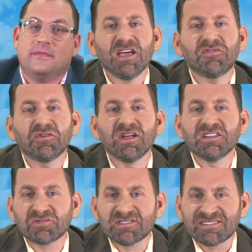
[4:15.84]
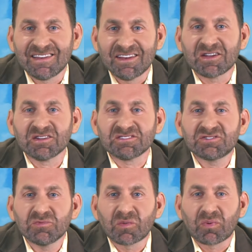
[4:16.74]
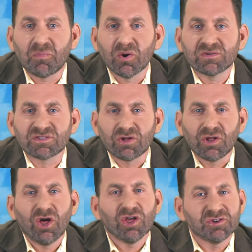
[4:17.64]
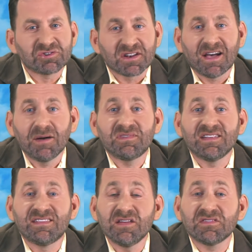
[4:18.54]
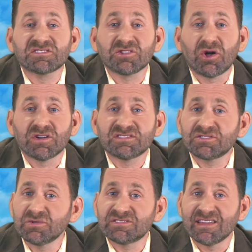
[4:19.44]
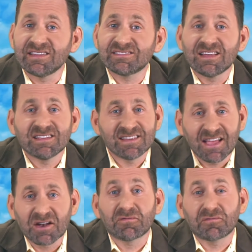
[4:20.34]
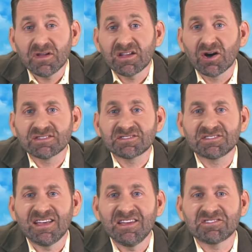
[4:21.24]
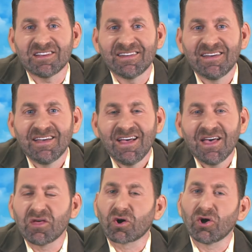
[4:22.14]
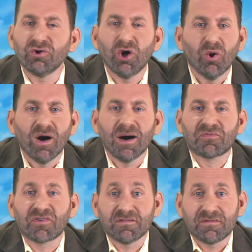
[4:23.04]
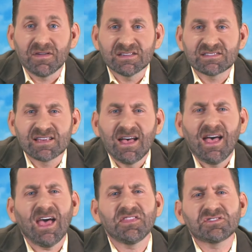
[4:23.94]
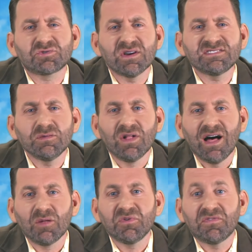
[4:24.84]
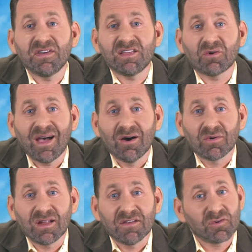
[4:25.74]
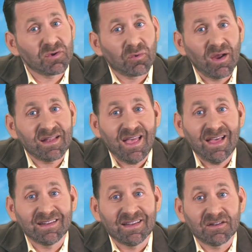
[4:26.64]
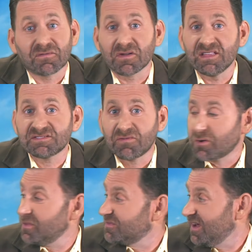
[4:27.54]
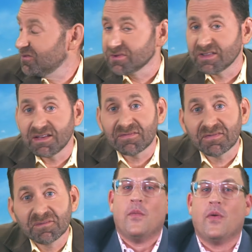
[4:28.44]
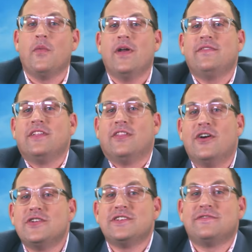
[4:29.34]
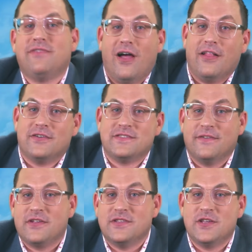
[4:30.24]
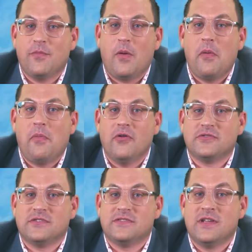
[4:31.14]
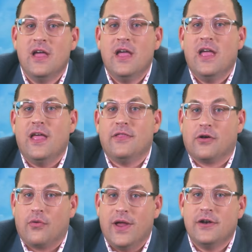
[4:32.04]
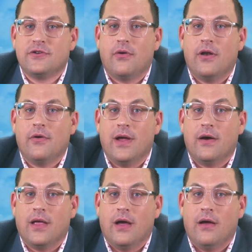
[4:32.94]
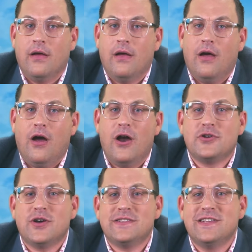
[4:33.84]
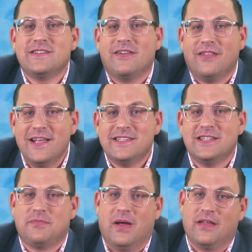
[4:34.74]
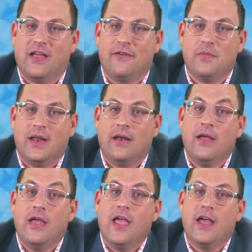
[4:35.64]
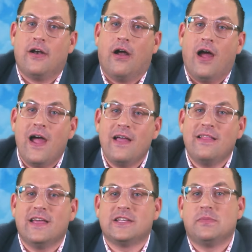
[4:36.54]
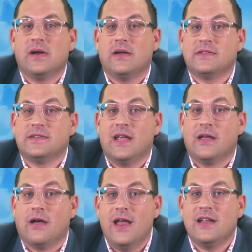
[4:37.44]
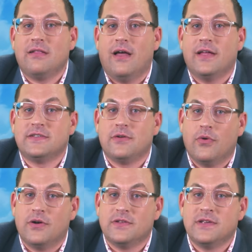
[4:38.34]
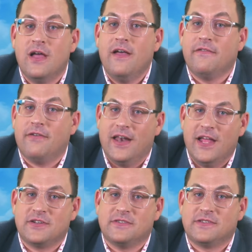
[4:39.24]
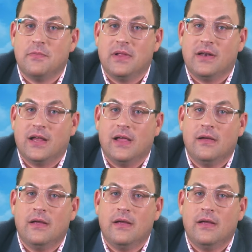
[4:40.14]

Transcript: If you're interested in a consumer proposal, you should come to Sklar Associates to get a free consultation. There are no upfront fees, and the trustee will help you figure out if you're the right candidate for this form of debt relief. We're one of the largest filers of consumer proposals in the Greater Toronto Area. Our trustees are licensed by the government and are highly experienced in guiding clients towards financial stability.